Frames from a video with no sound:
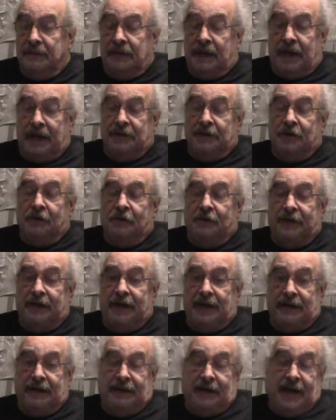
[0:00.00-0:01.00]
I know it,
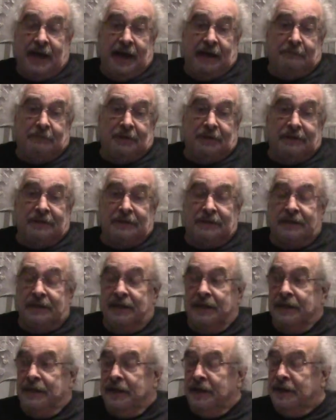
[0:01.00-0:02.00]
it happens
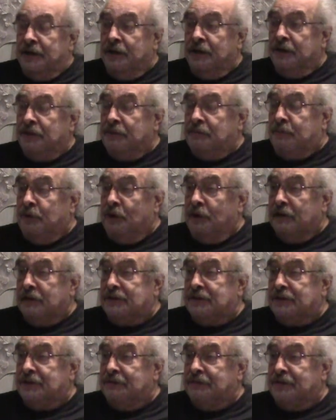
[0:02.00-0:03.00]
in other
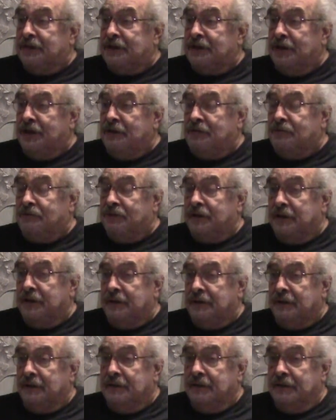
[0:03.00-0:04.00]
parts of the country.
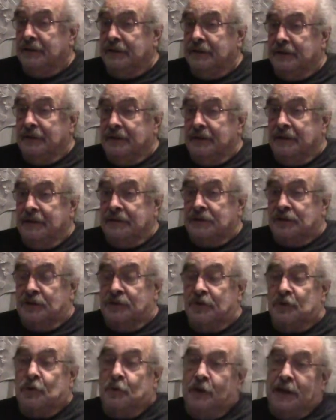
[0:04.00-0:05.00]
So
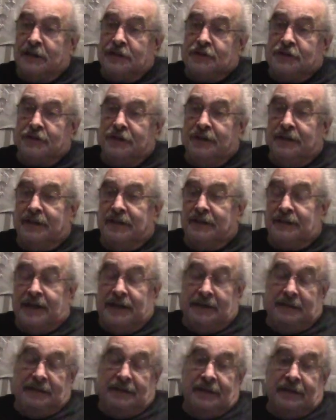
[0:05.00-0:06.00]
the question is,
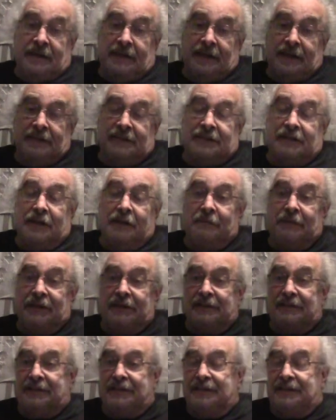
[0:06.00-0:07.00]
and in some
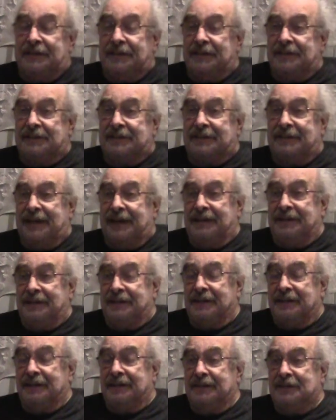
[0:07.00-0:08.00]
instances, I
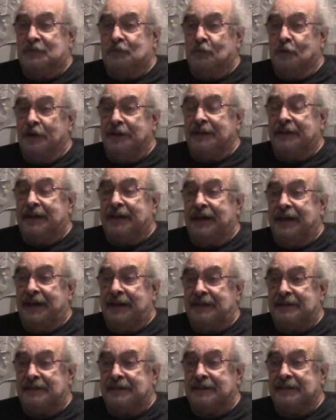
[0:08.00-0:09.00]
think there's one
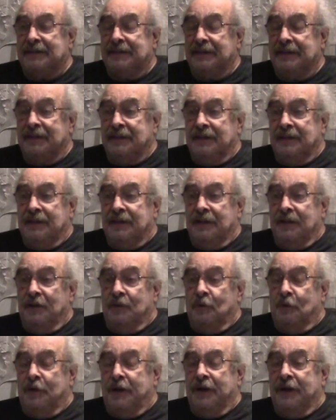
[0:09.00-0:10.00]
case
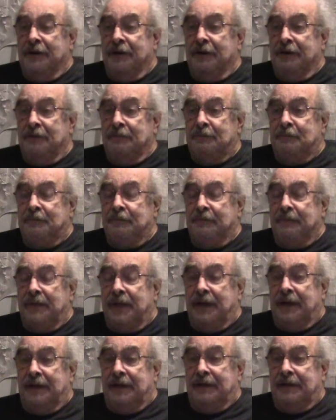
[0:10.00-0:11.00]
where
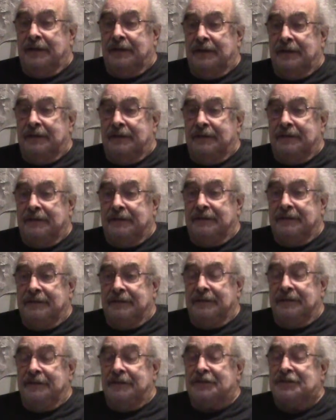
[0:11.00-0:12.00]
uh,
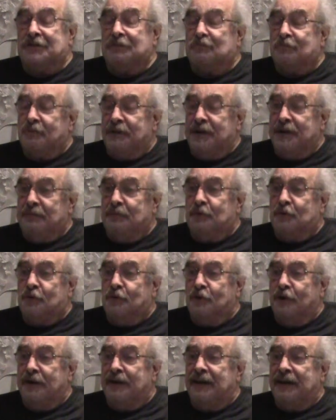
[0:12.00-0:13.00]
the Supreme
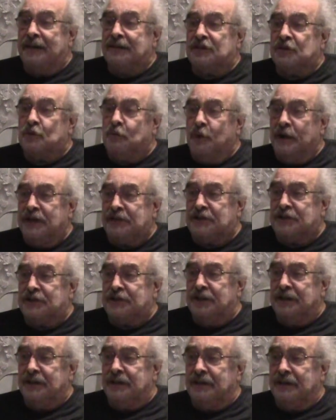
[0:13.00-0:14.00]
Court has
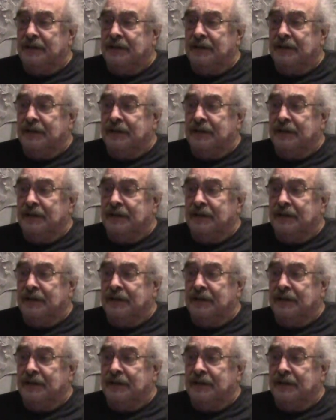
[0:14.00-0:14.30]
questioned